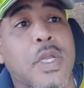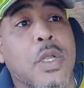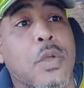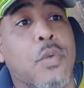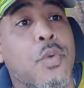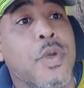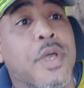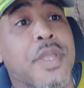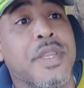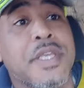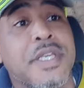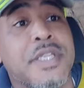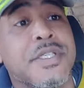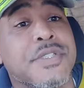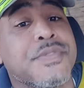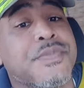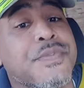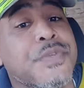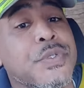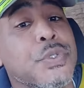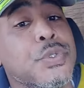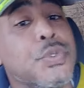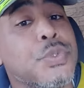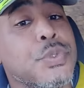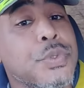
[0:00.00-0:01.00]
Whether it's
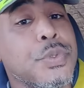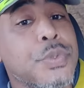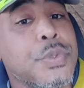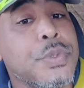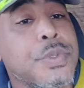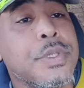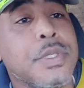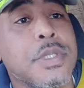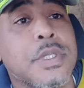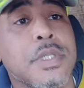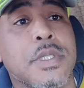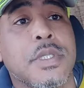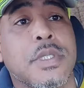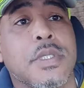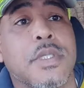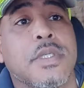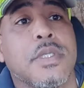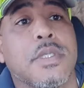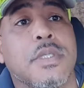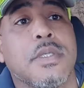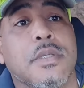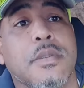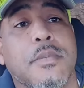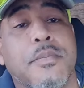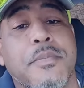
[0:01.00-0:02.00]
food,
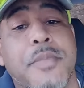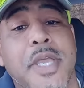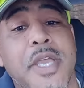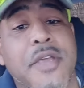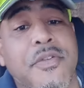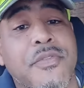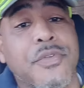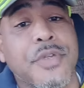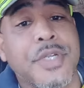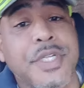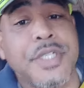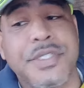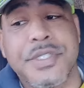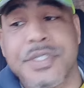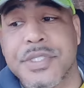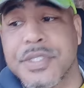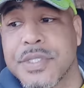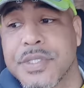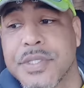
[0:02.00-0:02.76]
beverage,